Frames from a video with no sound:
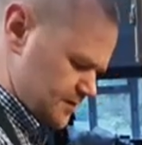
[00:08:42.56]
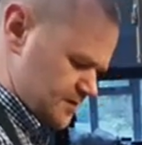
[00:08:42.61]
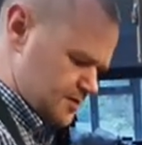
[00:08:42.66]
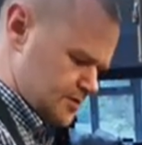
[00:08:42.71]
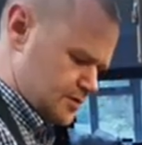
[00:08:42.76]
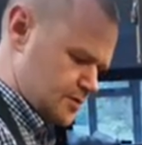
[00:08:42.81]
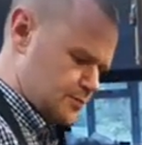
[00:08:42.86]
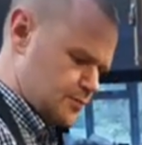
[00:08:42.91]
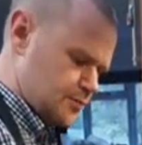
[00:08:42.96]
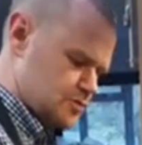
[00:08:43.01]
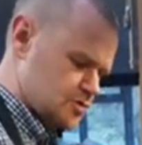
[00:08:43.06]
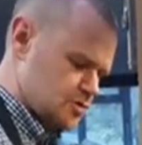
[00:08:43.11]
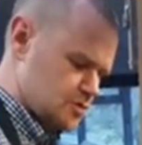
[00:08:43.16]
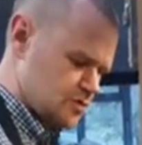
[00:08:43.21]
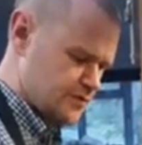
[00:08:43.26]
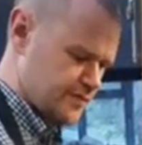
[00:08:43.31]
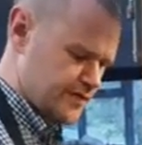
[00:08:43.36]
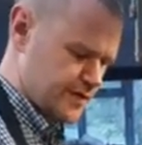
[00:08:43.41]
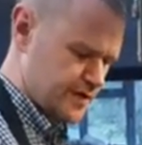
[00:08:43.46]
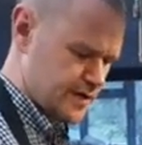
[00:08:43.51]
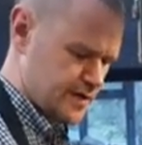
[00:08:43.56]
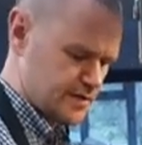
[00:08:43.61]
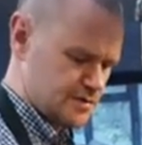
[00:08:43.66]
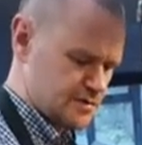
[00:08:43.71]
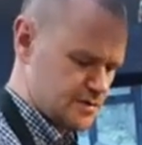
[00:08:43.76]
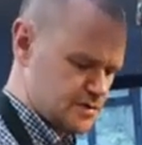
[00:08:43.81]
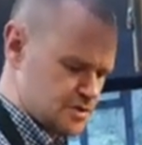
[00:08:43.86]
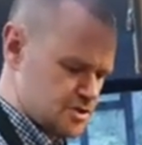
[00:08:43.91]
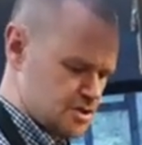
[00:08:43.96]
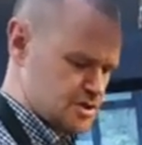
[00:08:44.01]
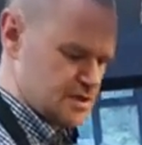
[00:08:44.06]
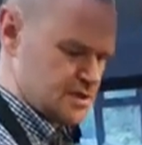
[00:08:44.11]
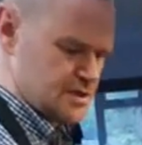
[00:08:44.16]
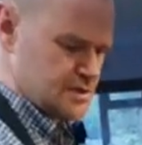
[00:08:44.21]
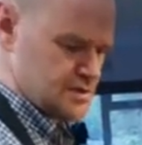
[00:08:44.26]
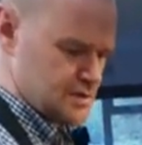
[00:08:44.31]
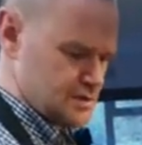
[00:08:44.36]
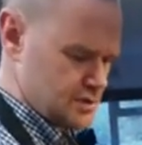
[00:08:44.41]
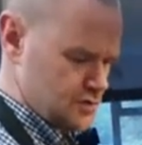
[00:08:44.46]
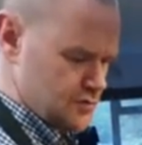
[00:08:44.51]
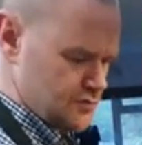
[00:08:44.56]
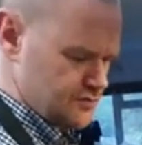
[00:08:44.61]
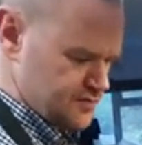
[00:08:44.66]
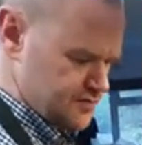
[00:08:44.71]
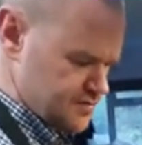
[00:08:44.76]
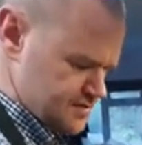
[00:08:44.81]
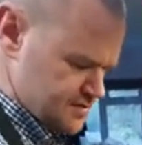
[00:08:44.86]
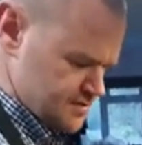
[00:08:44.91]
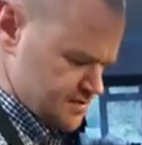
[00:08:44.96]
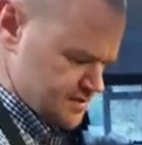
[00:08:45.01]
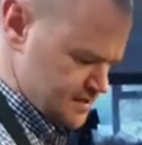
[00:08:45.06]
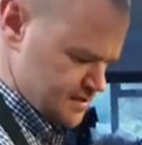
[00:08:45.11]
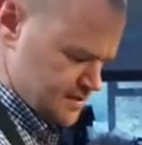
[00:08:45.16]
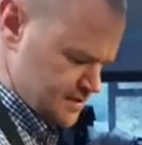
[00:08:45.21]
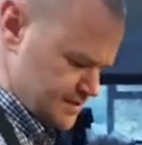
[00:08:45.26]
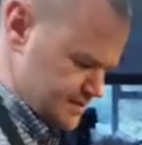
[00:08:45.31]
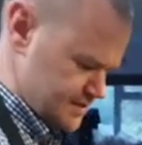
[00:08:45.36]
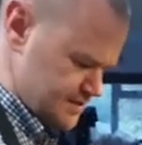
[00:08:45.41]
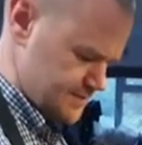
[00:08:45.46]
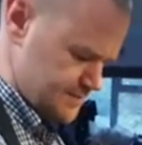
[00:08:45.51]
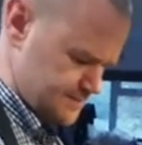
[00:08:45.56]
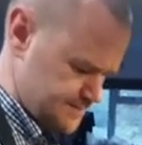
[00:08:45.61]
I'll push all of that onion and chilli off to the side.